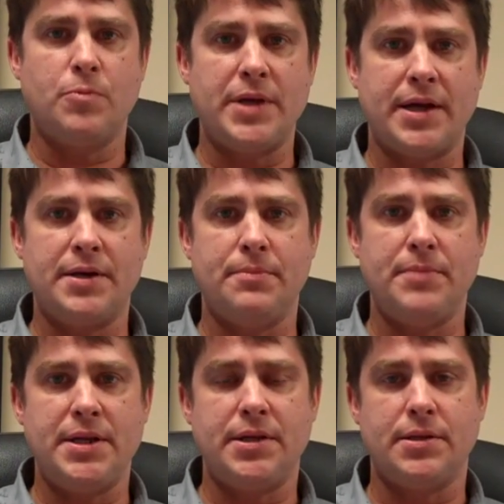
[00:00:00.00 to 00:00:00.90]
We had an
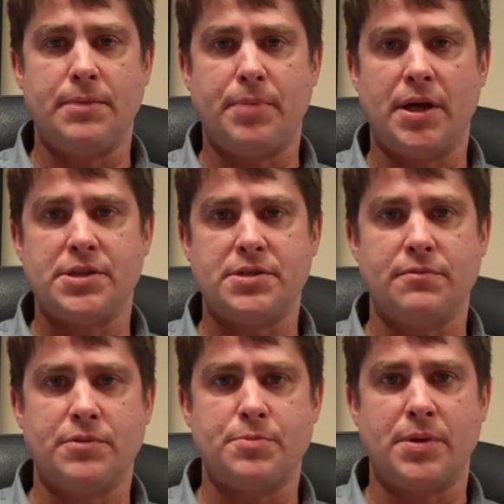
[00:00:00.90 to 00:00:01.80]
immediately
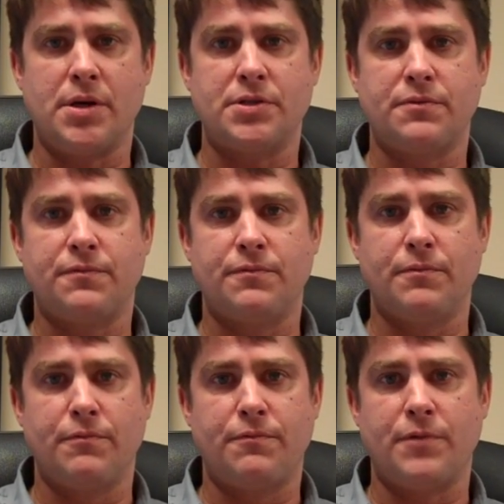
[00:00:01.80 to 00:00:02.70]
positive response
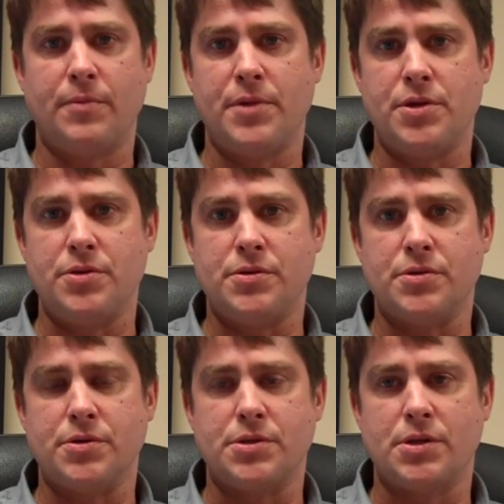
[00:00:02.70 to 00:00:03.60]
from the
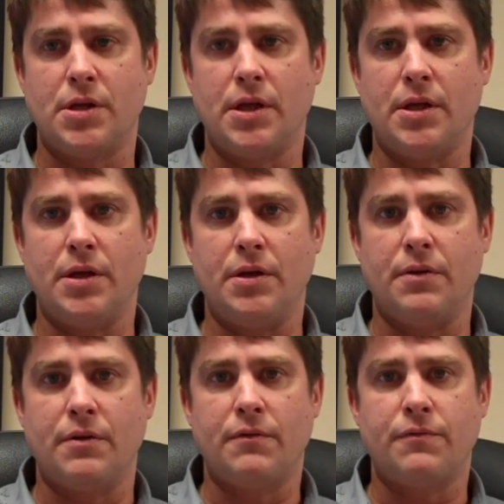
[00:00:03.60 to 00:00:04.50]
users
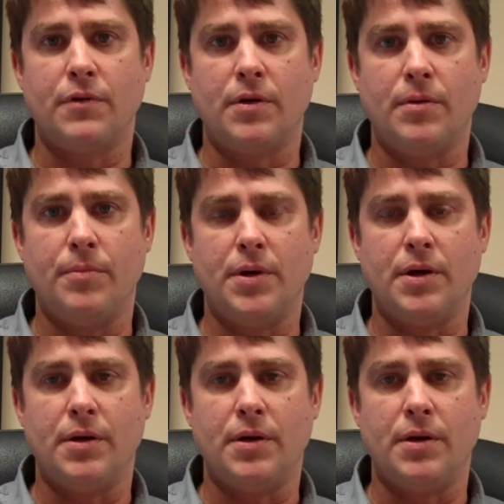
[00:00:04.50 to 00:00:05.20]
and from